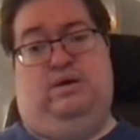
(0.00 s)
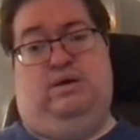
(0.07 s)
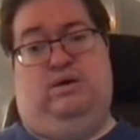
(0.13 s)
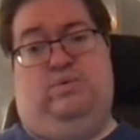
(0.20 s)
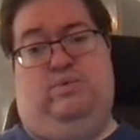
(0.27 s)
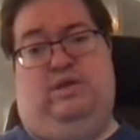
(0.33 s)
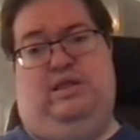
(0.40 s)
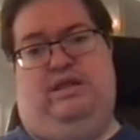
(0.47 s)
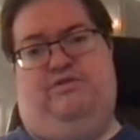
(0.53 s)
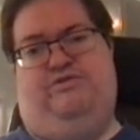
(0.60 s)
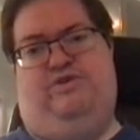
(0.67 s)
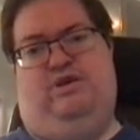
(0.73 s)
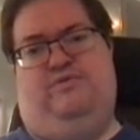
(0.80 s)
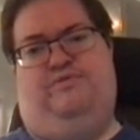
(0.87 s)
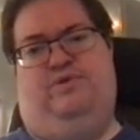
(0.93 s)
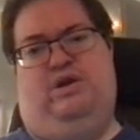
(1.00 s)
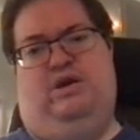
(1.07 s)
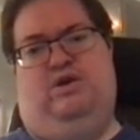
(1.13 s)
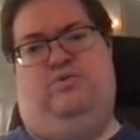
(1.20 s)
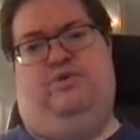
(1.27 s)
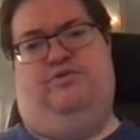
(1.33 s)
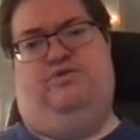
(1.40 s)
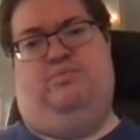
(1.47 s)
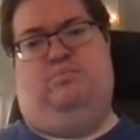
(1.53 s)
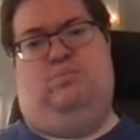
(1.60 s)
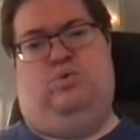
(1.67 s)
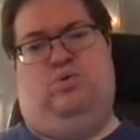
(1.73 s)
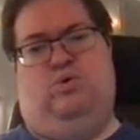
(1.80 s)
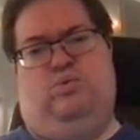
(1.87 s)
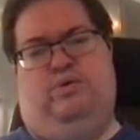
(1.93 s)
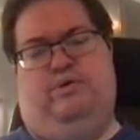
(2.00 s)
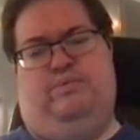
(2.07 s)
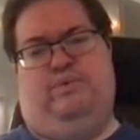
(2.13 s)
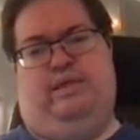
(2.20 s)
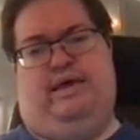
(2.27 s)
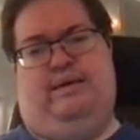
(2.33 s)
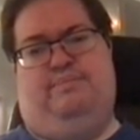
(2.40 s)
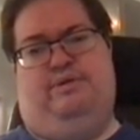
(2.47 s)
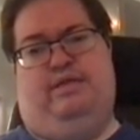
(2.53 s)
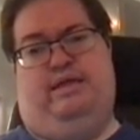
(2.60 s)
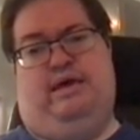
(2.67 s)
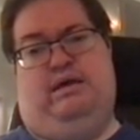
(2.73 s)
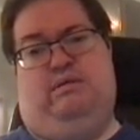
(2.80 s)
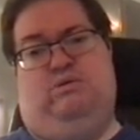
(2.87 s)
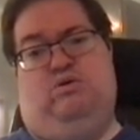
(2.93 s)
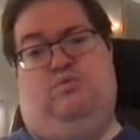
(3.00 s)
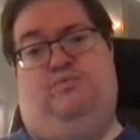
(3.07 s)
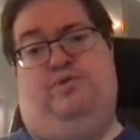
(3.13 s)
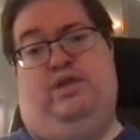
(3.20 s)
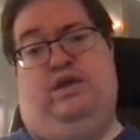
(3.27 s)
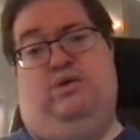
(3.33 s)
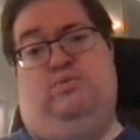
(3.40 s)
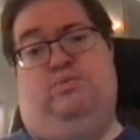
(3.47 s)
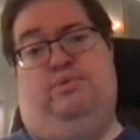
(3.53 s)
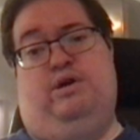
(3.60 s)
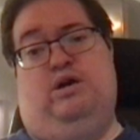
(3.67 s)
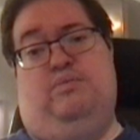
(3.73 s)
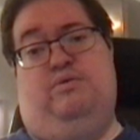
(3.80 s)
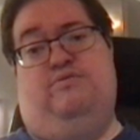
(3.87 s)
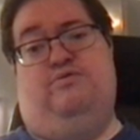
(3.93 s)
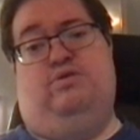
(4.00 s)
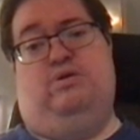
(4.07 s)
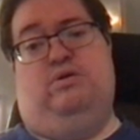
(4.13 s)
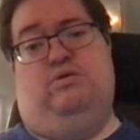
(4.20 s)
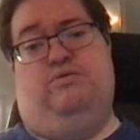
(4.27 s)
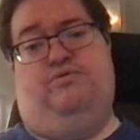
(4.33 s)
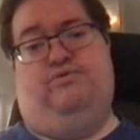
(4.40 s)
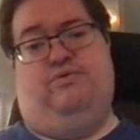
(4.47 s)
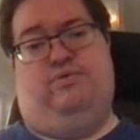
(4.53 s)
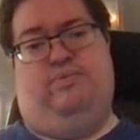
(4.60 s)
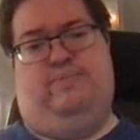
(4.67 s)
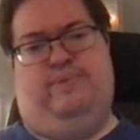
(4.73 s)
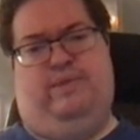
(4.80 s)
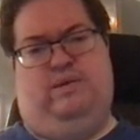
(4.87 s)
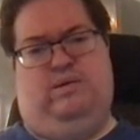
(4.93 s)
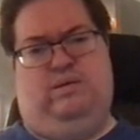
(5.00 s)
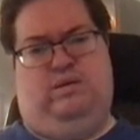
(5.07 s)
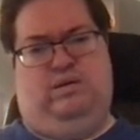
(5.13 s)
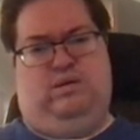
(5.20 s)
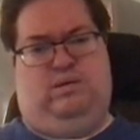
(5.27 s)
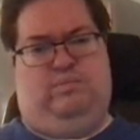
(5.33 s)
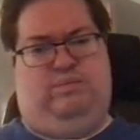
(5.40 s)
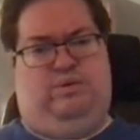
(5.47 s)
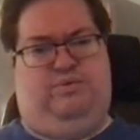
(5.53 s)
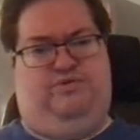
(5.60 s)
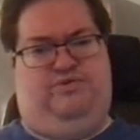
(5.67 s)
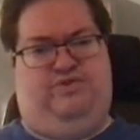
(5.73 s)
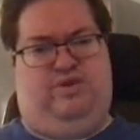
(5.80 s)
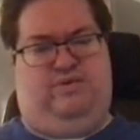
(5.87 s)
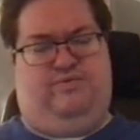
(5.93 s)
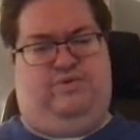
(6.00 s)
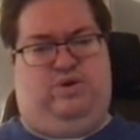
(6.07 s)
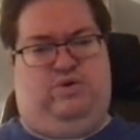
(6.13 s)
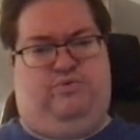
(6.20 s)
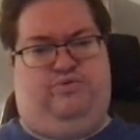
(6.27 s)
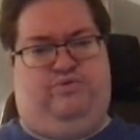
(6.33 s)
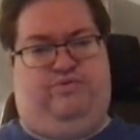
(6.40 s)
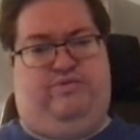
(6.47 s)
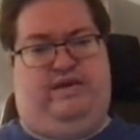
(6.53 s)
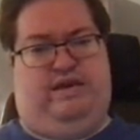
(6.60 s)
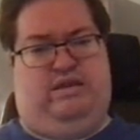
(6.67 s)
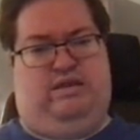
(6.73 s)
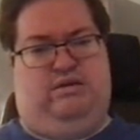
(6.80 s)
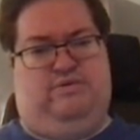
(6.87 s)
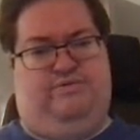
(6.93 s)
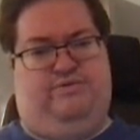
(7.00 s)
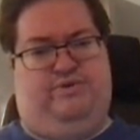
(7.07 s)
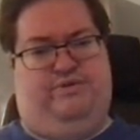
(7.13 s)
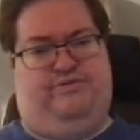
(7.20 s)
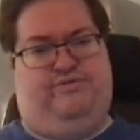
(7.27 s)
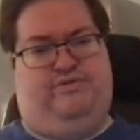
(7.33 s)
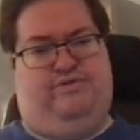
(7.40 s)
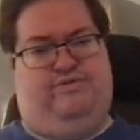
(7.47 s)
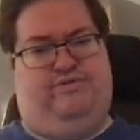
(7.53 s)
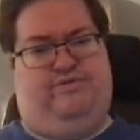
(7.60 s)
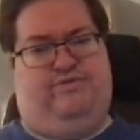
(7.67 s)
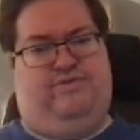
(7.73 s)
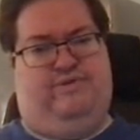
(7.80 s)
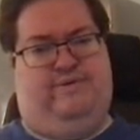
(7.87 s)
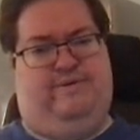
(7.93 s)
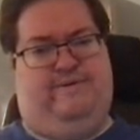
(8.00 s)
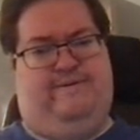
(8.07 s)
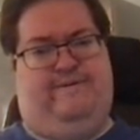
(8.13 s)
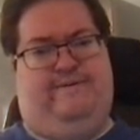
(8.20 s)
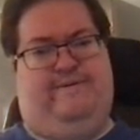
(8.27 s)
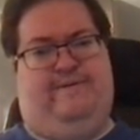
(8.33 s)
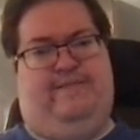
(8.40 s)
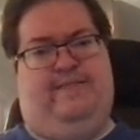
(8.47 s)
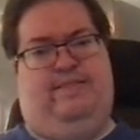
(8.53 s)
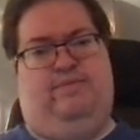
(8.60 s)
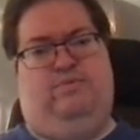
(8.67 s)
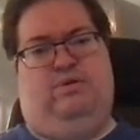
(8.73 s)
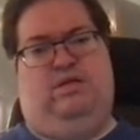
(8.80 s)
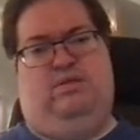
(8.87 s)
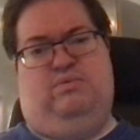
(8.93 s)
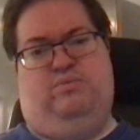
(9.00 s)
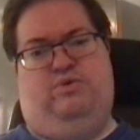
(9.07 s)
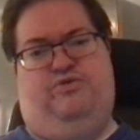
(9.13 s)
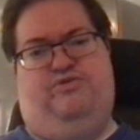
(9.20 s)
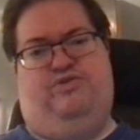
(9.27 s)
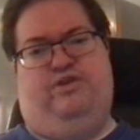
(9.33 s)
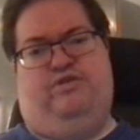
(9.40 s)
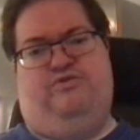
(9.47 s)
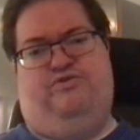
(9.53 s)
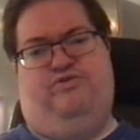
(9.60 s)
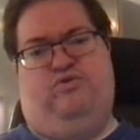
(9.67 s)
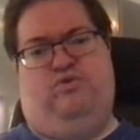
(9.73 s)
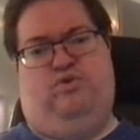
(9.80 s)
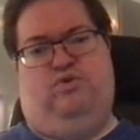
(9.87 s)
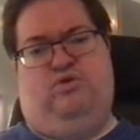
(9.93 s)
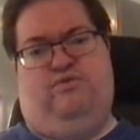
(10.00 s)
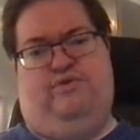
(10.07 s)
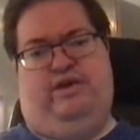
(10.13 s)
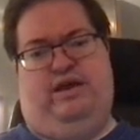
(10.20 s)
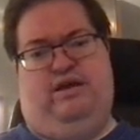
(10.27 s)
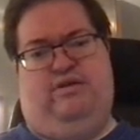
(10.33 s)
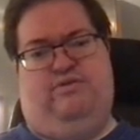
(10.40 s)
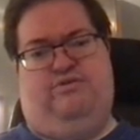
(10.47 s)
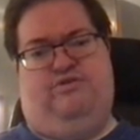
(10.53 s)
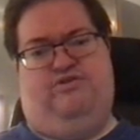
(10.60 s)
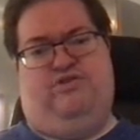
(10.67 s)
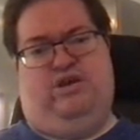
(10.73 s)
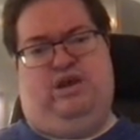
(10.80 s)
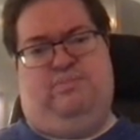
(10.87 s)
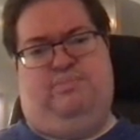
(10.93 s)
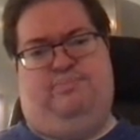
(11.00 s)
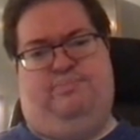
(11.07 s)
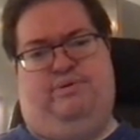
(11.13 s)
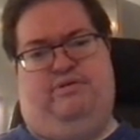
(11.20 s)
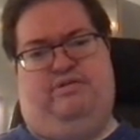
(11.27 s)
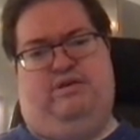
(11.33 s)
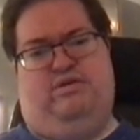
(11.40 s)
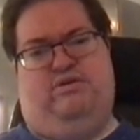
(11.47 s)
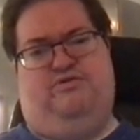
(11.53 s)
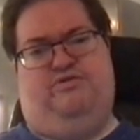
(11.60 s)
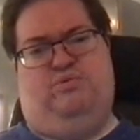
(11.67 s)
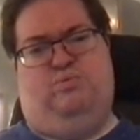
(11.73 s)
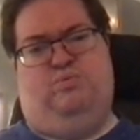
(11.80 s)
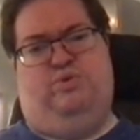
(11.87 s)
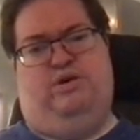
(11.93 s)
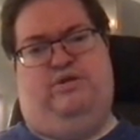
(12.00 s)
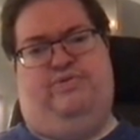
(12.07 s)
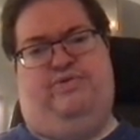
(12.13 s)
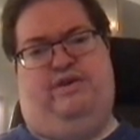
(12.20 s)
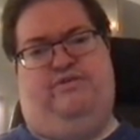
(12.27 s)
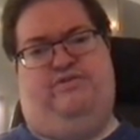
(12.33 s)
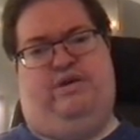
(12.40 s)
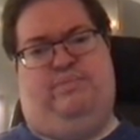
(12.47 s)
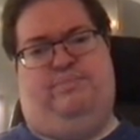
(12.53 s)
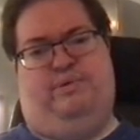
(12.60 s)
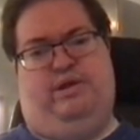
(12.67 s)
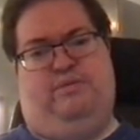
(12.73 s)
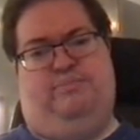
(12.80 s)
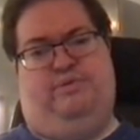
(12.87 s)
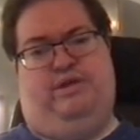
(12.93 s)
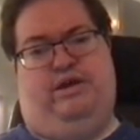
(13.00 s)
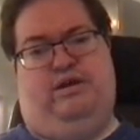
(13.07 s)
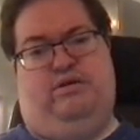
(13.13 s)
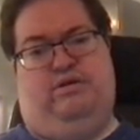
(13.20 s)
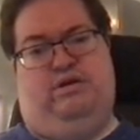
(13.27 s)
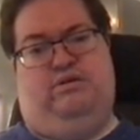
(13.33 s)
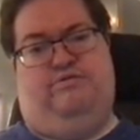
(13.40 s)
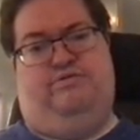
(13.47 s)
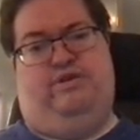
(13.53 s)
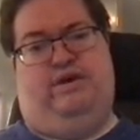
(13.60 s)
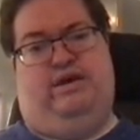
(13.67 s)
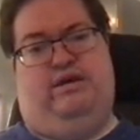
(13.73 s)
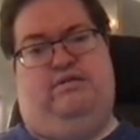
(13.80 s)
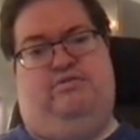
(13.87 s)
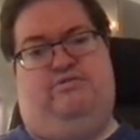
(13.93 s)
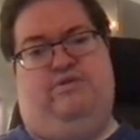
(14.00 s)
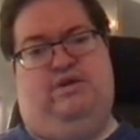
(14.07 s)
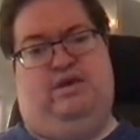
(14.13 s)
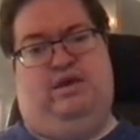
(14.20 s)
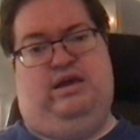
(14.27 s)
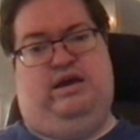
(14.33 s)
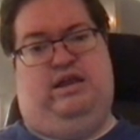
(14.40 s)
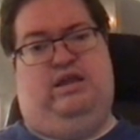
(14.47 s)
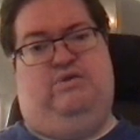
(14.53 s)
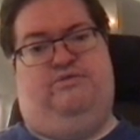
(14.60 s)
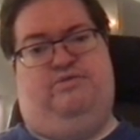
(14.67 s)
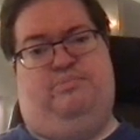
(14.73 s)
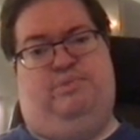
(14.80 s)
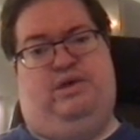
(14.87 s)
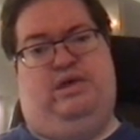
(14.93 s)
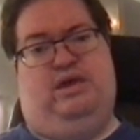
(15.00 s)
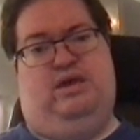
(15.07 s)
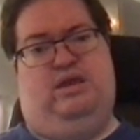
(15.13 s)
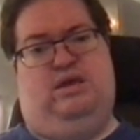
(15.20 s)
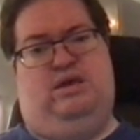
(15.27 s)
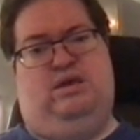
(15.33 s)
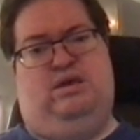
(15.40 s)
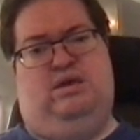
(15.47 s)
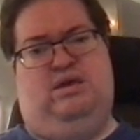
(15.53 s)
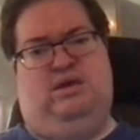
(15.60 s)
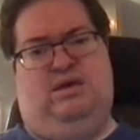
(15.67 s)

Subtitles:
Well, let's see if we increase it more, what will happen then. Hopefully it will become even closer. But we see if we go to 10 here, for instance, well, we still sort of get the shape, but there are some weird things happening, in particular here at the end and here at the beginning.